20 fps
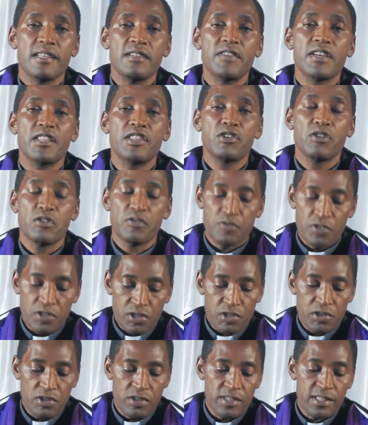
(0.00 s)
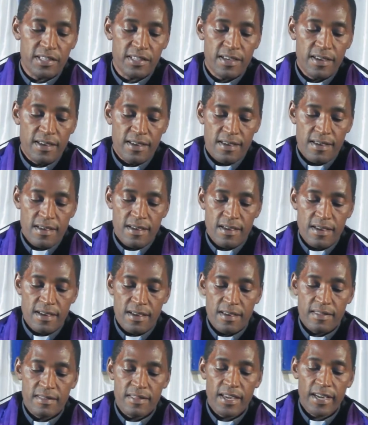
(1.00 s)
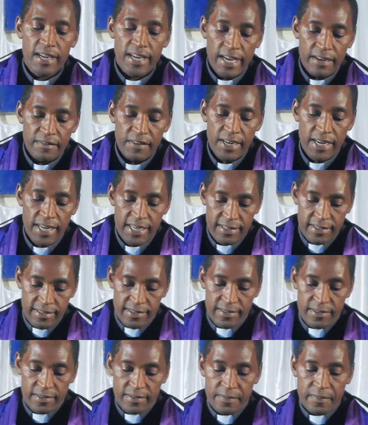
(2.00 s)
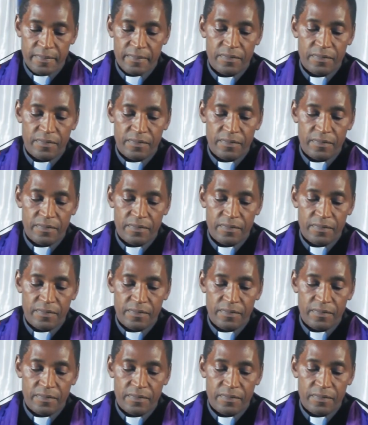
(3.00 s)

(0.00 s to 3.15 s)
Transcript: even the officials and the governors.